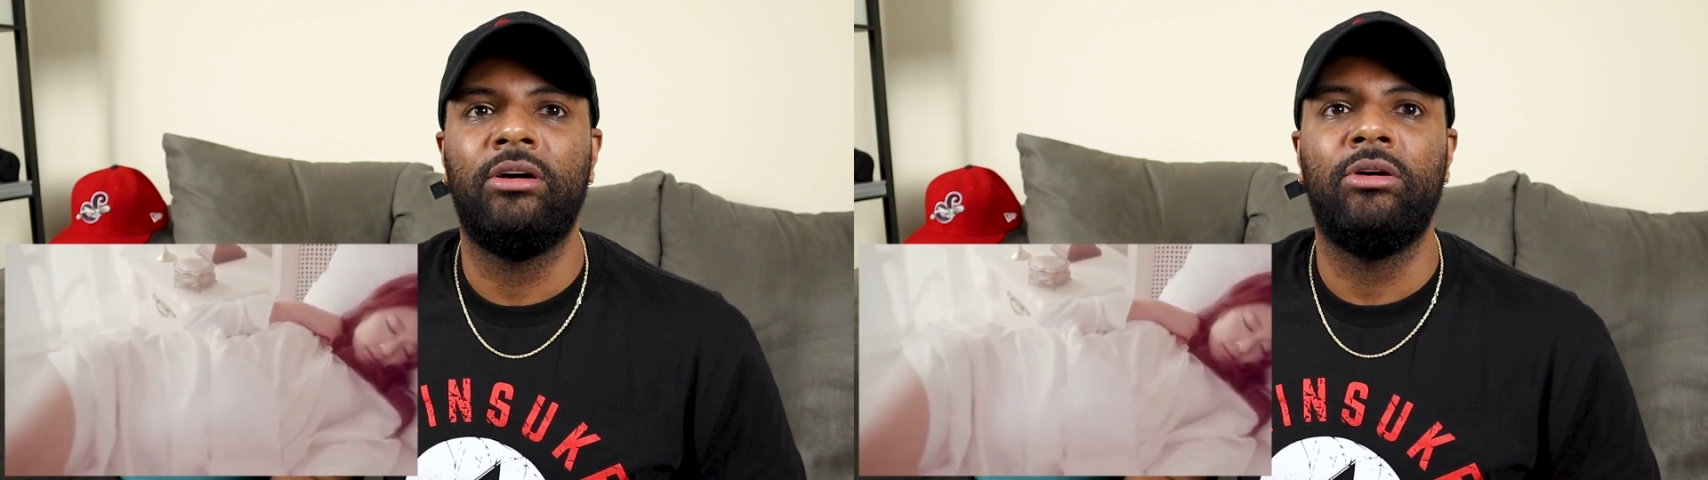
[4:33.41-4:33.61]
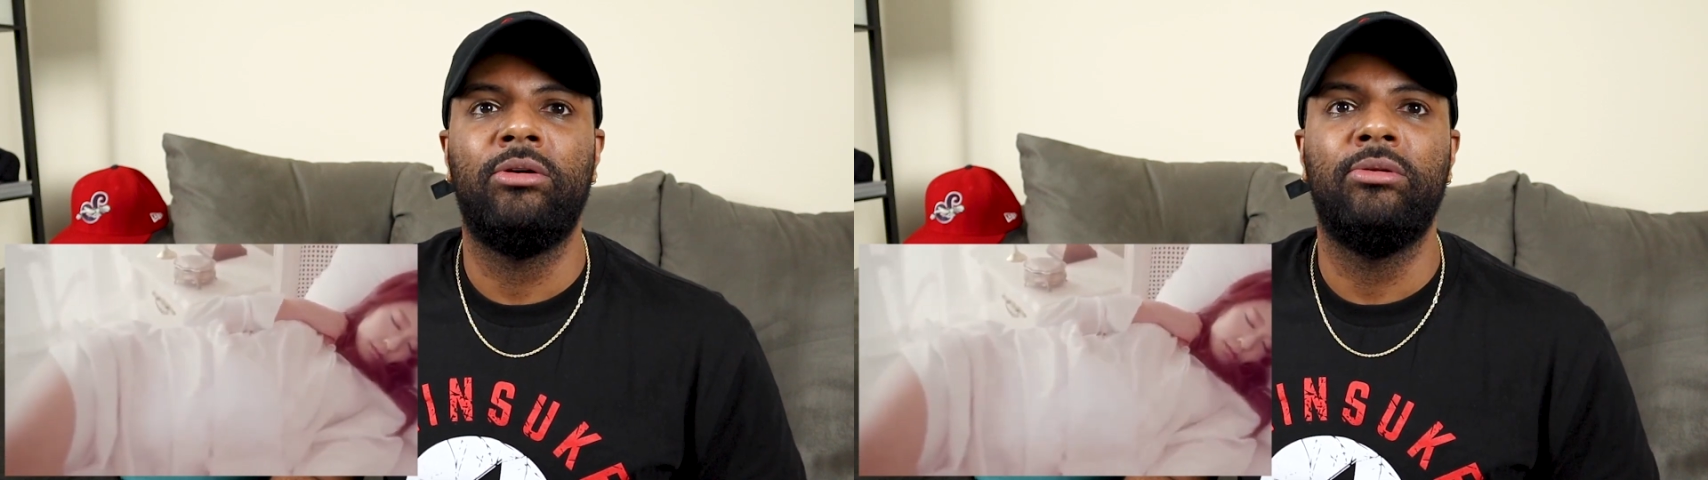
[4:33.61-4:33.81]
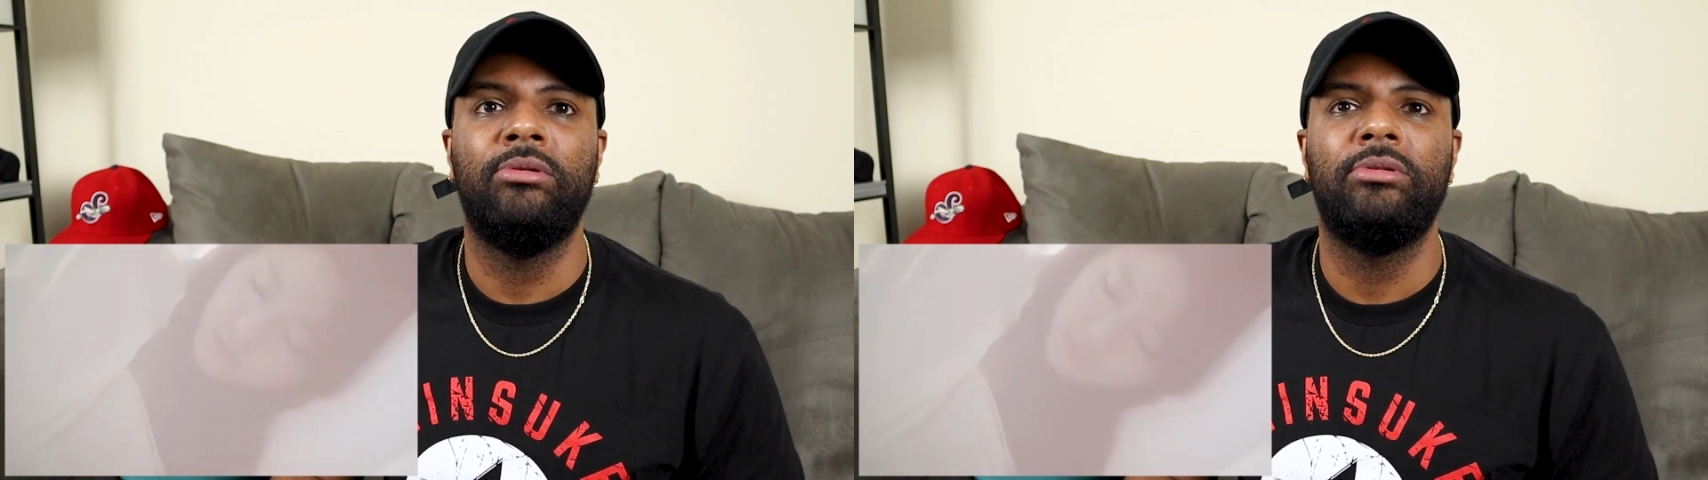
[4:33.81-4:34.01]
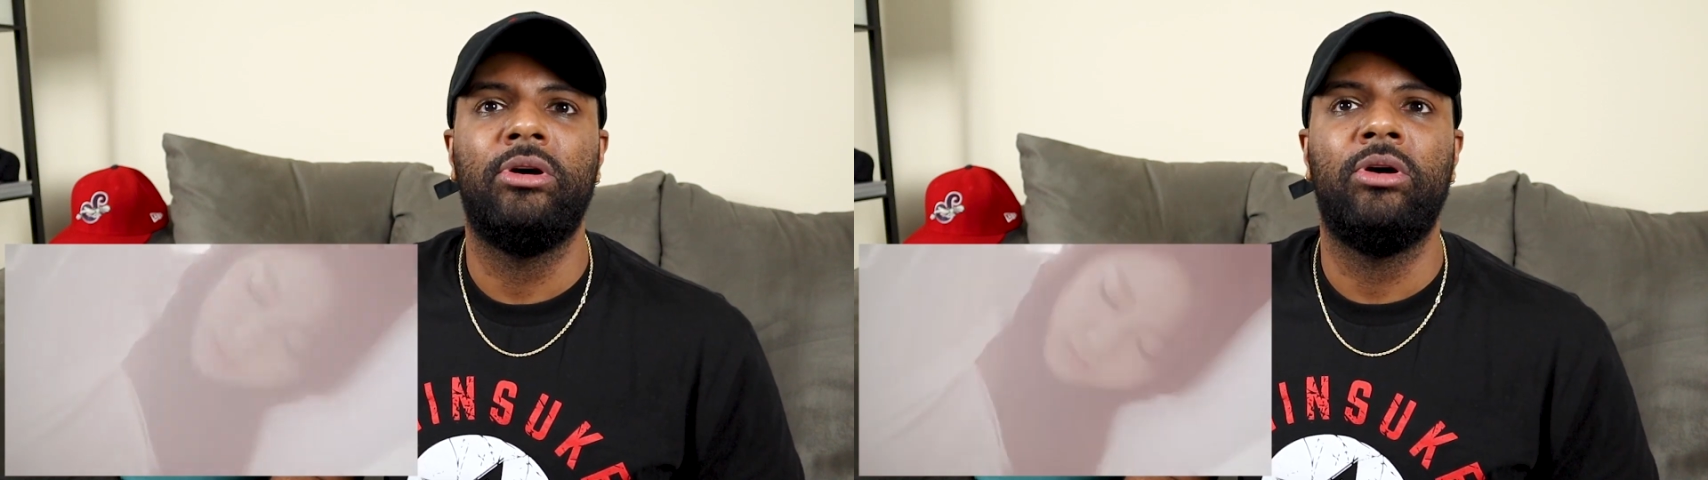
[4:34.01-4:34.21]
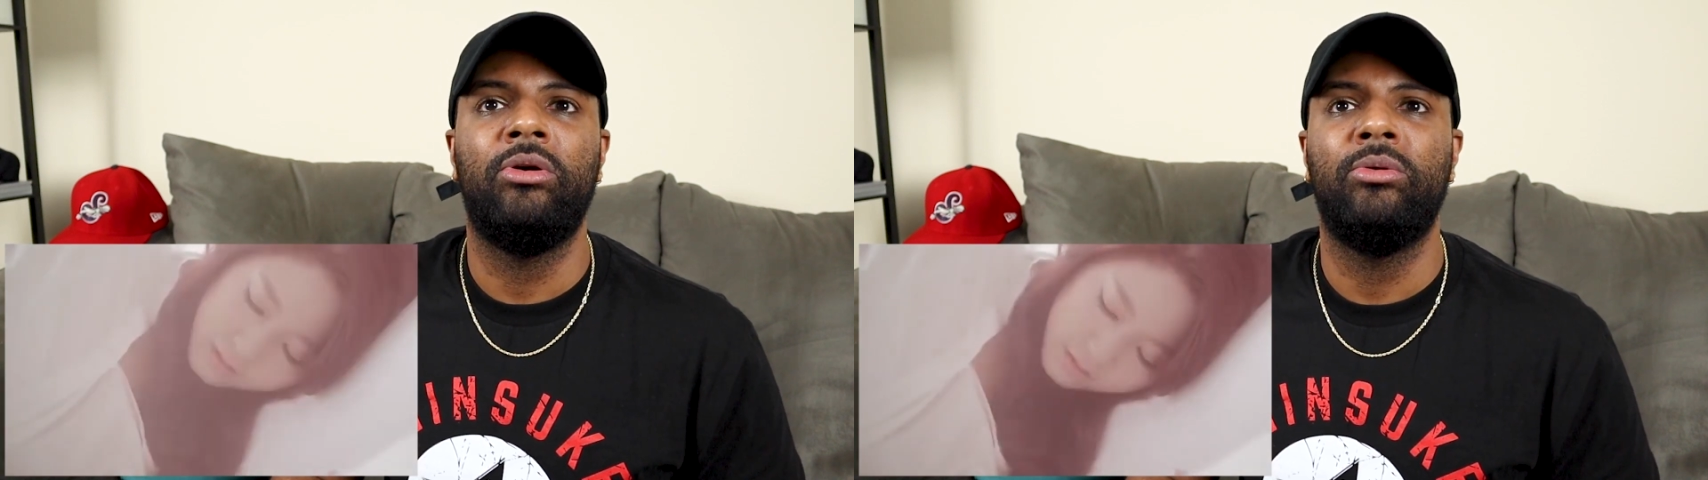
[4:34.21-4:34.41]
Oh,
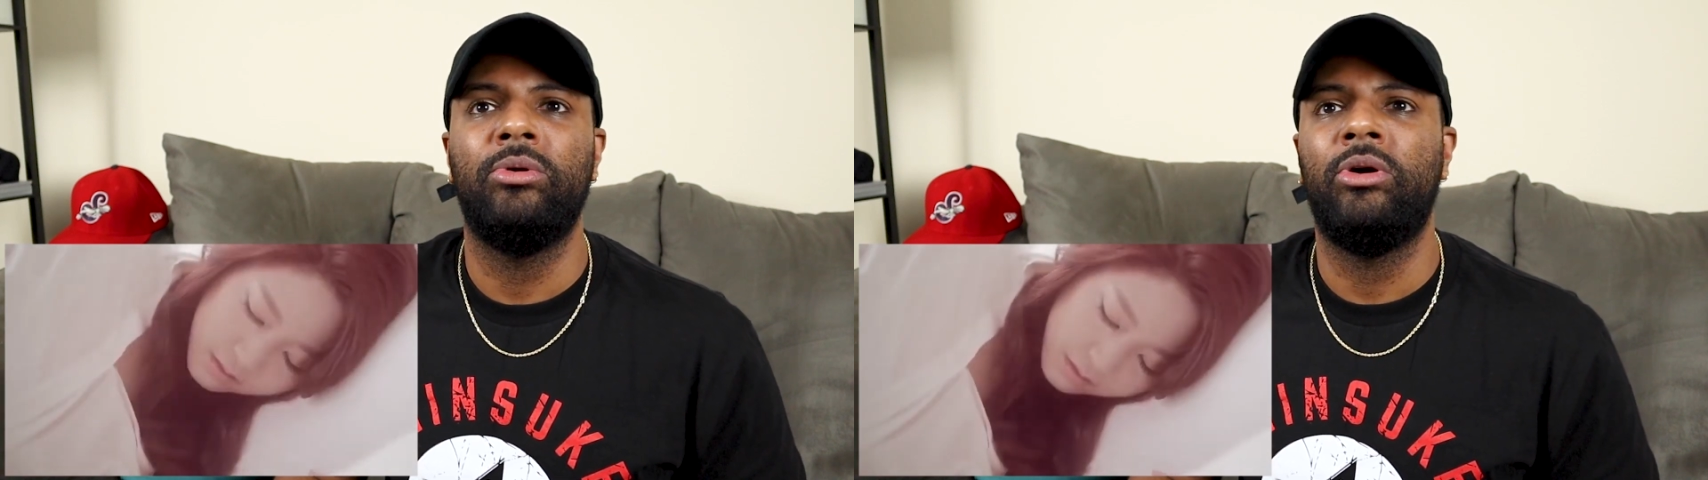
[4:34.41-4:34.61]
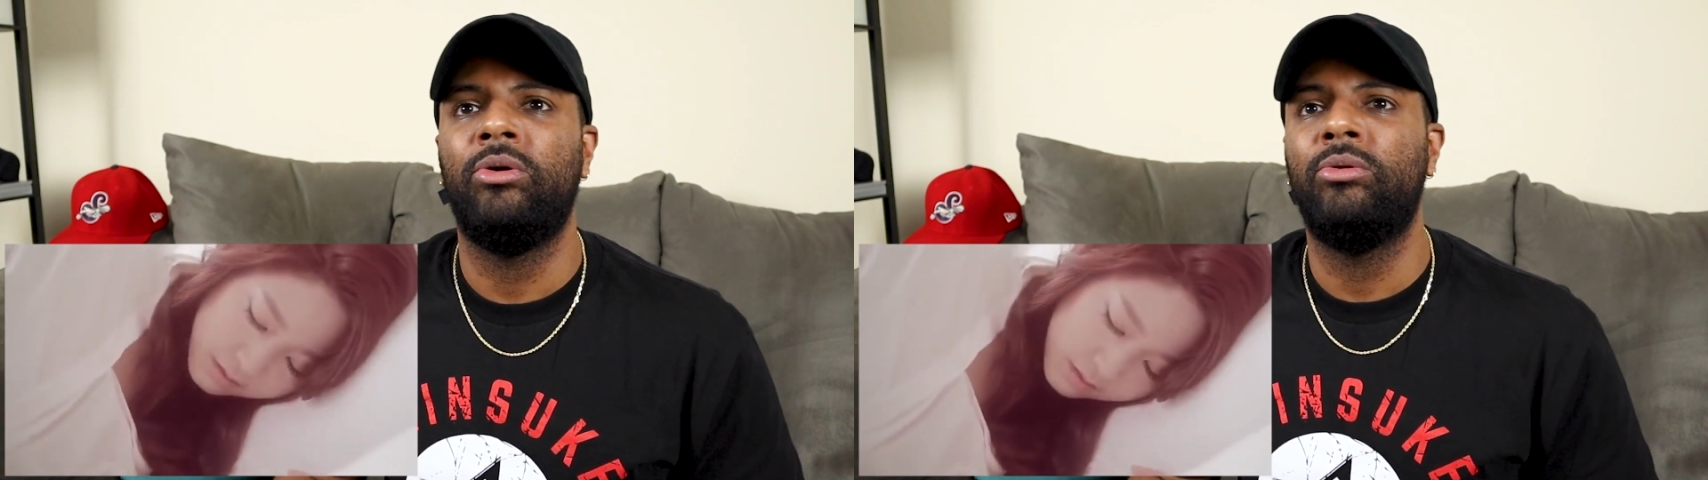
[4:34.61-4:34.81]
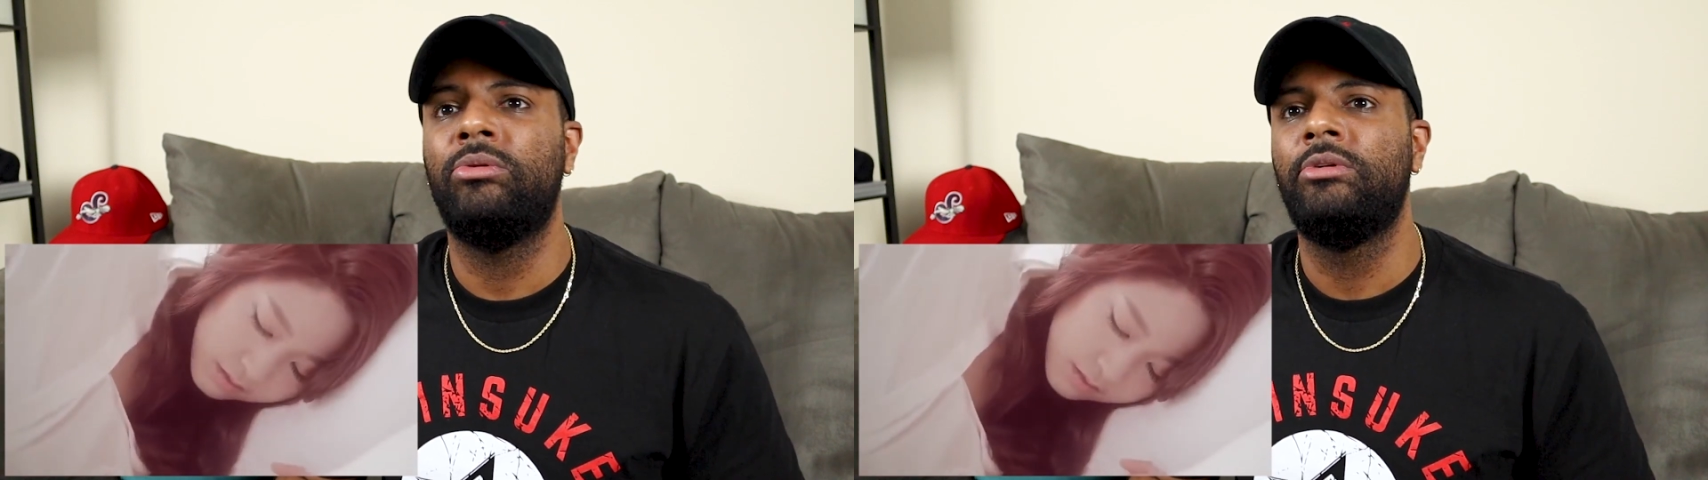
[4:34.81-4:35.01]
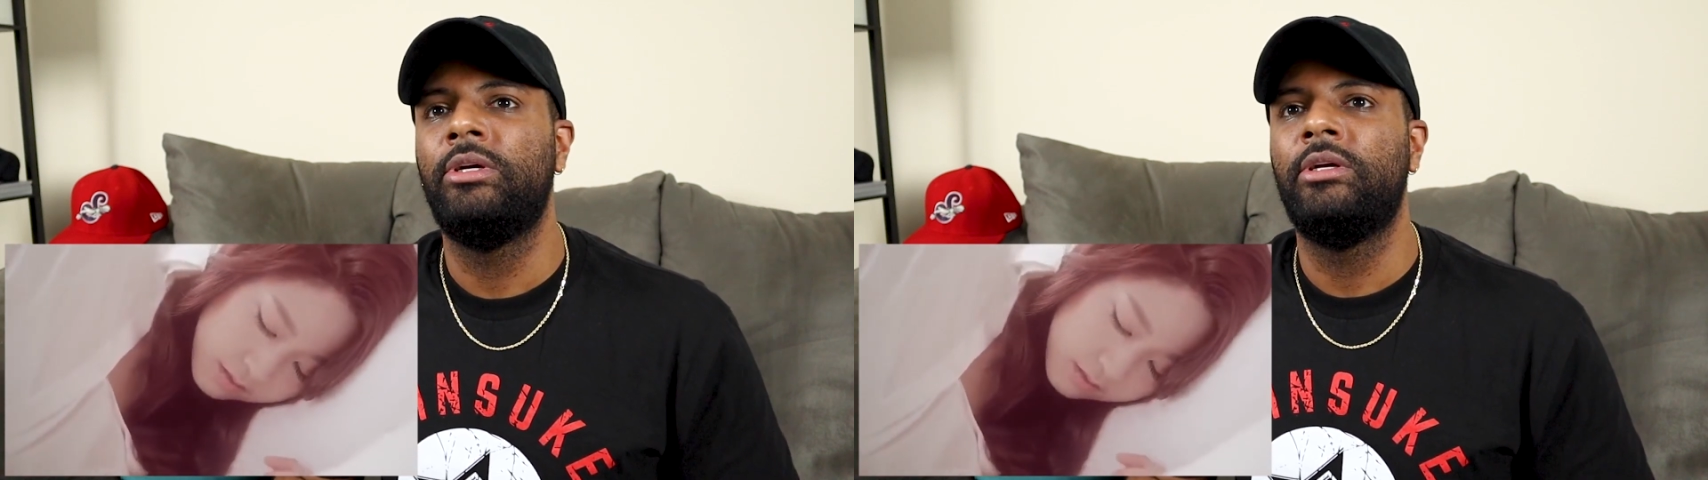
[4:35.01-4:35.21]
oh, oh!